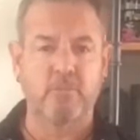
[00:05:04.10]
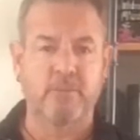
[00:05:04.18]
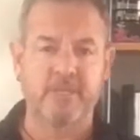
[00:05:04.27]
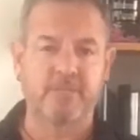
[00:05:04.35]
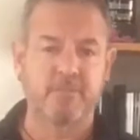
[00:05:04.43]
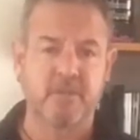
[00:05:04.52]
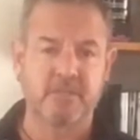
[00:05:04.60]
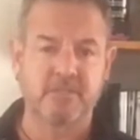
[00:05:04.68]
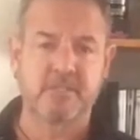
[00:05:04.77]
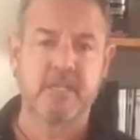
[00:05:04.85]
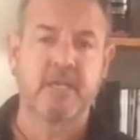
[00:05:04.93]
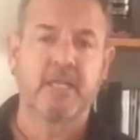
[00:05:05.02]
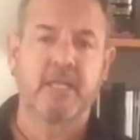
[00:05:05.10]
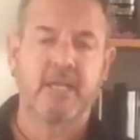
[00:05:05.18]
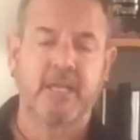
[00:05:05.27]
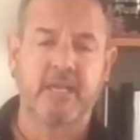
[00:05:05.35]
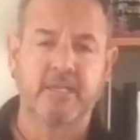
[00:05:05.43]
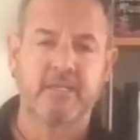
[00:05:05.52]
Bass Buzz,
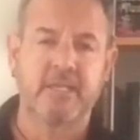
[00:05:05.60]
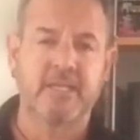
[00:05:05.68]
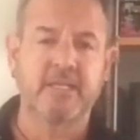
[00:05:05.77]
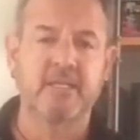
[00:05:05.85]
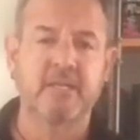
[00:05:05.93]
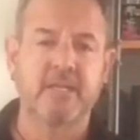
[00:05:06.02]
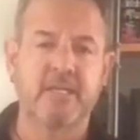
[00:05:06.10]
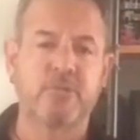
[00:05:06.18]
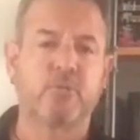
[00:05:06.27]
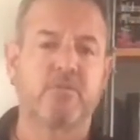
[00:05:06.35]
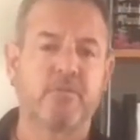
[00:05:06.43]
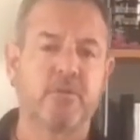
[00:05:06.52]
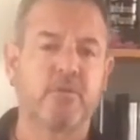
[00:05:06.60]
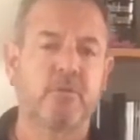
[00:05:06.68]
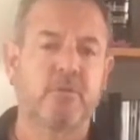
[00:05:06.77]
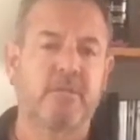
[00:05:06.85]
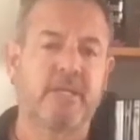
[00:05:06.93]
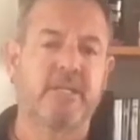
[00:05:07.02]
and they did a nice review.
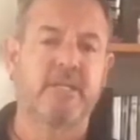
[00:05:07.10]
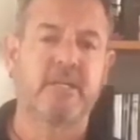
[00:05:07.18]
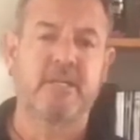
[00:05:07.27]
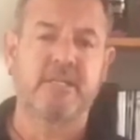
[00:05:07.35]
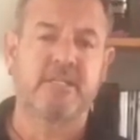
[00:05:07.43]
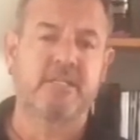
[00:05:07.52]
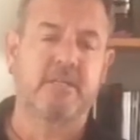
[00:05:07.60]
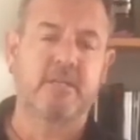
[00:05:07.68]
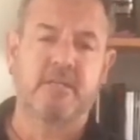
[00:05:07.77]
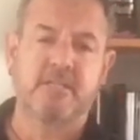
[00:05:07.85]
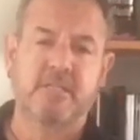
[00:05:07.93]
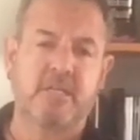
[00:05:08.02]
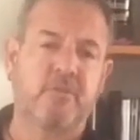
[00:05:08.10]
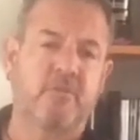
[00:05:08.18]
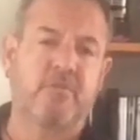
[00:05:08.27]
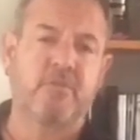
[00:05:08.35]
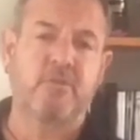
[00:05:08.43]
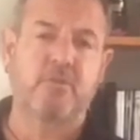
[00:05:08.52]
They did a nice set of
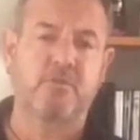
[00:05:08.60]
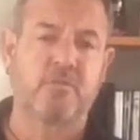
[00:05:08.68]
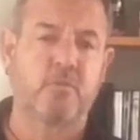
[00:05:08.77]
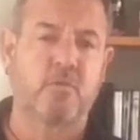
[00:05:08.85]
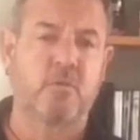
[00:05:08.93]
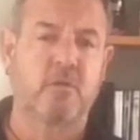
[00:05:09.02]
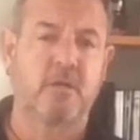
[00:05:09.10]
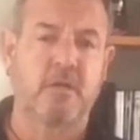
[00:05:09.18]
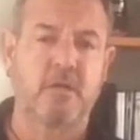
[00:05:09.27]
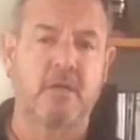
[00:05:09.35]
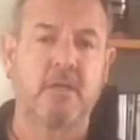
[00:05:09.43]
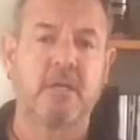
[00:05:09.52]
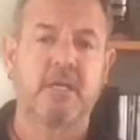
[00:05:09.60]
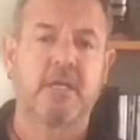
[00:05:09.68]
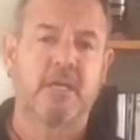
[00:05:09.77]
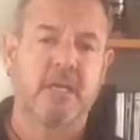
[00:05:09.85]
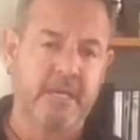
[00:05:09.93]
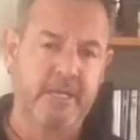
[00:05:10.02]
reviews for
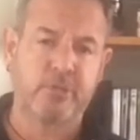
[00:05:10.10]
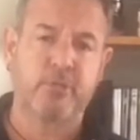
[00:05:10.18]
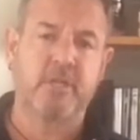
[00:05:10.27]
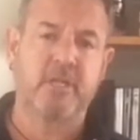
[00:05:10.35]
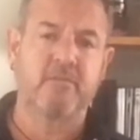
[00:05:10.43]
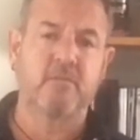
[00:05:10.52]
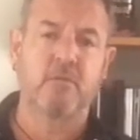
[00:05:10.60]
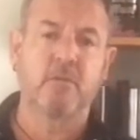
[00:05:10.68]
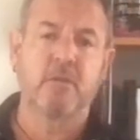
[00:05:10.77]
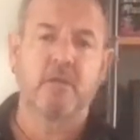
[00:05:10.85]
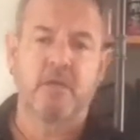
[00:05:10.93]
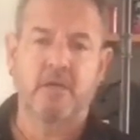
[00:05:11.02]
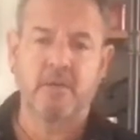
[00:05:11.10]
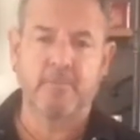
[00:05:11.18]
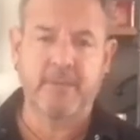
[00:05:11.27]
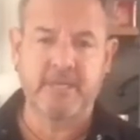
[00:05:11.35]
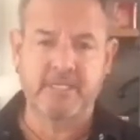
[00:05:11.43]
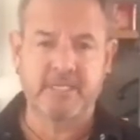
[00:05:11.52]
entry-level
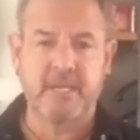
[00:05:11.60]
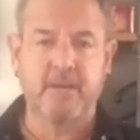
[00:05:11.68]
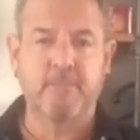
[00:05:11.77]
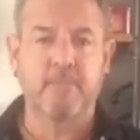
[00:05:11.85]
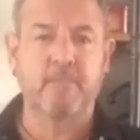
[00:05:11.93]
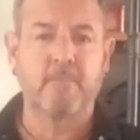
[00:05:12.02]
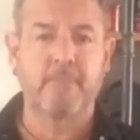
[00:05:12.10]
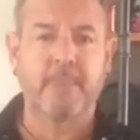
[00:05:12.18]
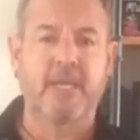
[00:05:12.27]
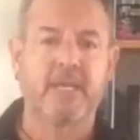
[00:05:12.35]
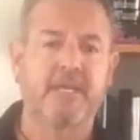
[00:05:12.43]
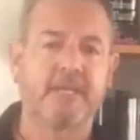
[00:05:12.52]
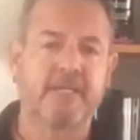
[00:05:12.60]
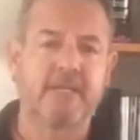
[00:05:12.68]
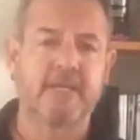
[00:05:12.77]
bass amp, and